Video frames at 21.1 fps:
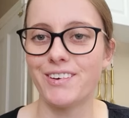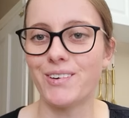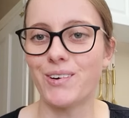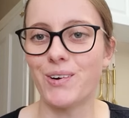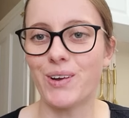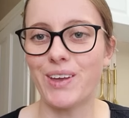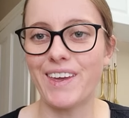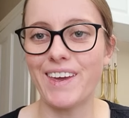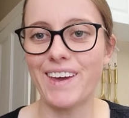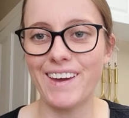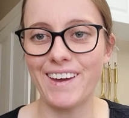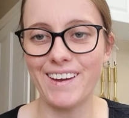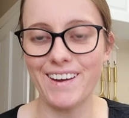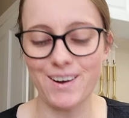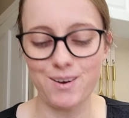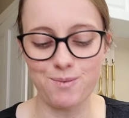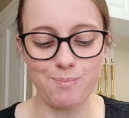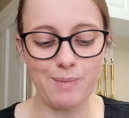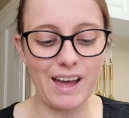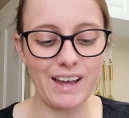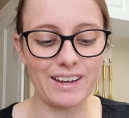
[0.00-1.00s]
Okay,
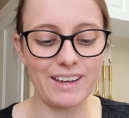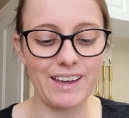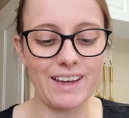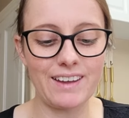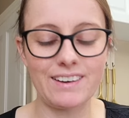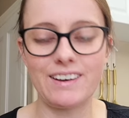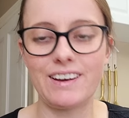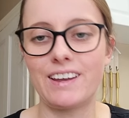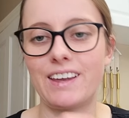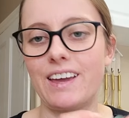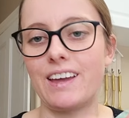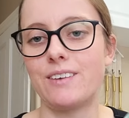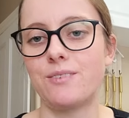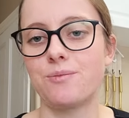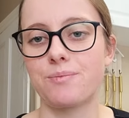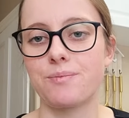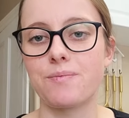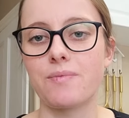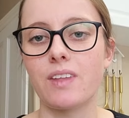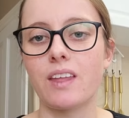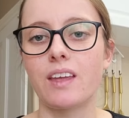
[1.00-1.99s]
I'm back at it again.
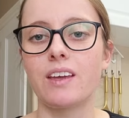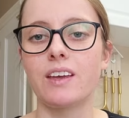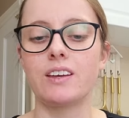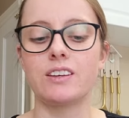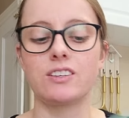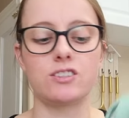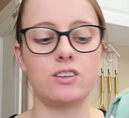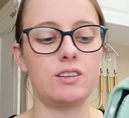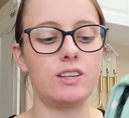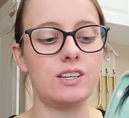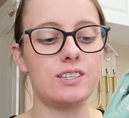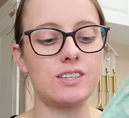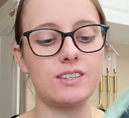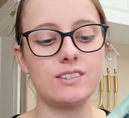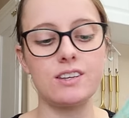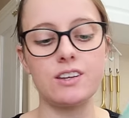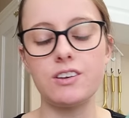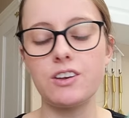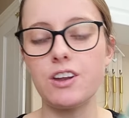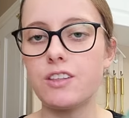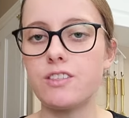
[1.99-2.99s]
So this
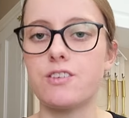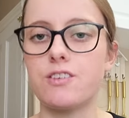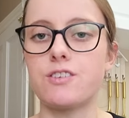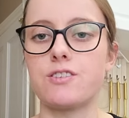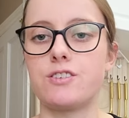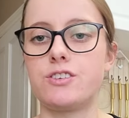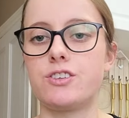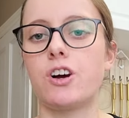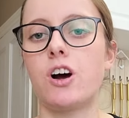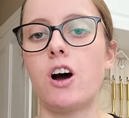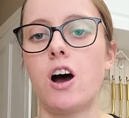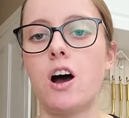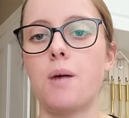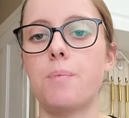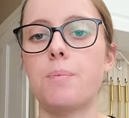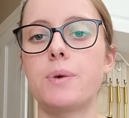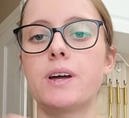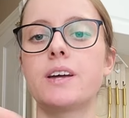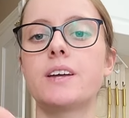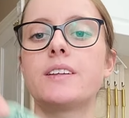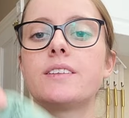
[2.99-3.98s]
is another
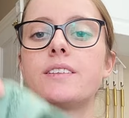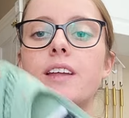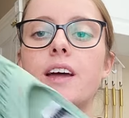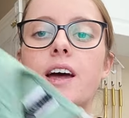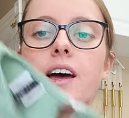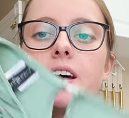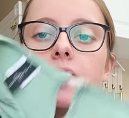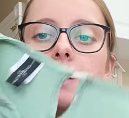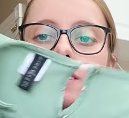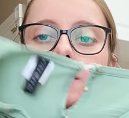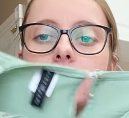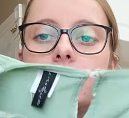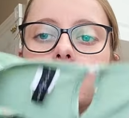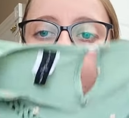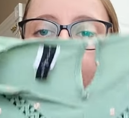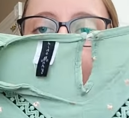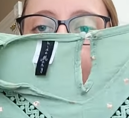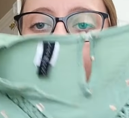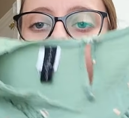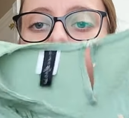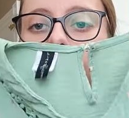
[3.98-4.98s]
top that
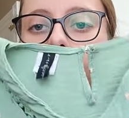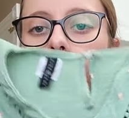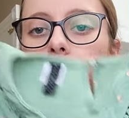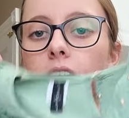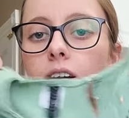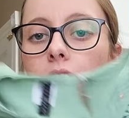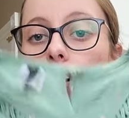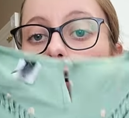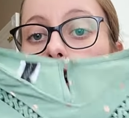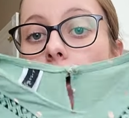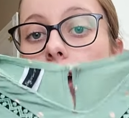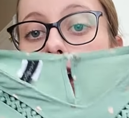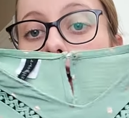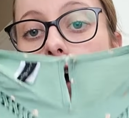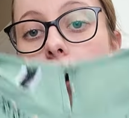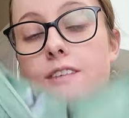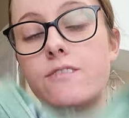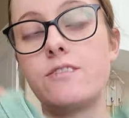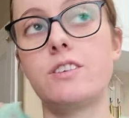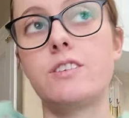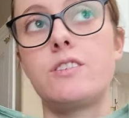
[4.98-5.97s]
I
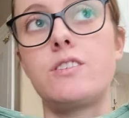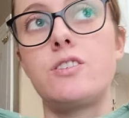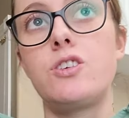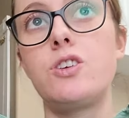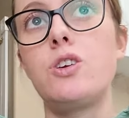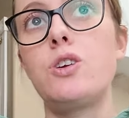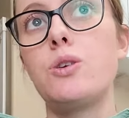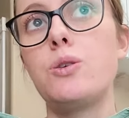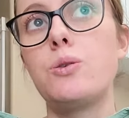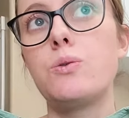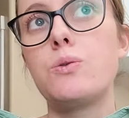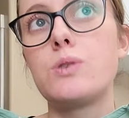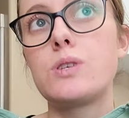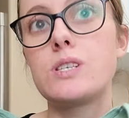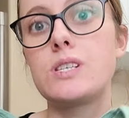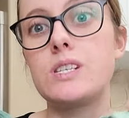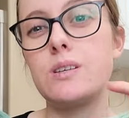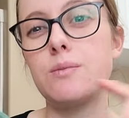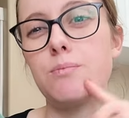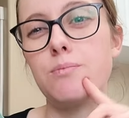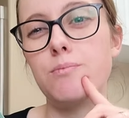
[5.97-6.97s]
haven't
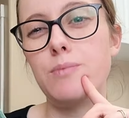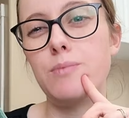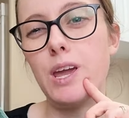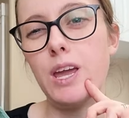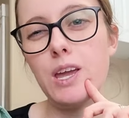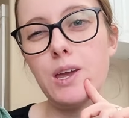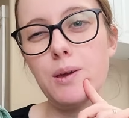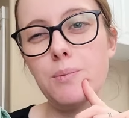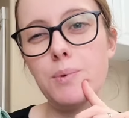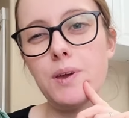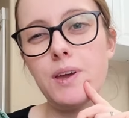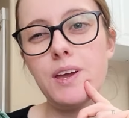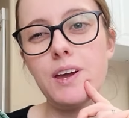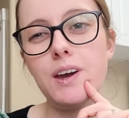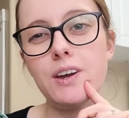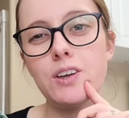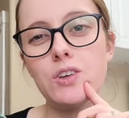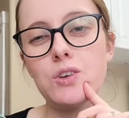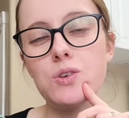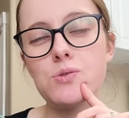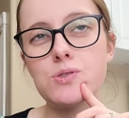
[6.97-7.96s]
used. Maybe
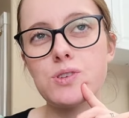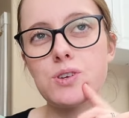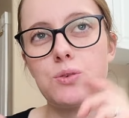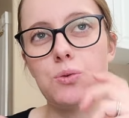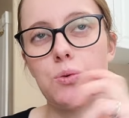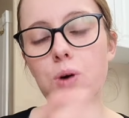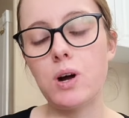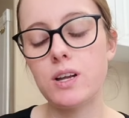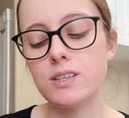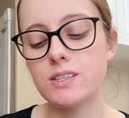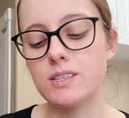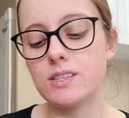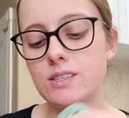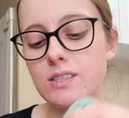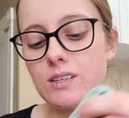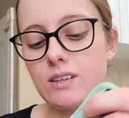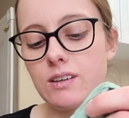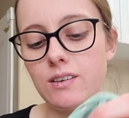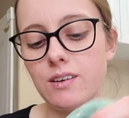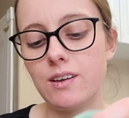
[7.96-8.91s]
I used it once.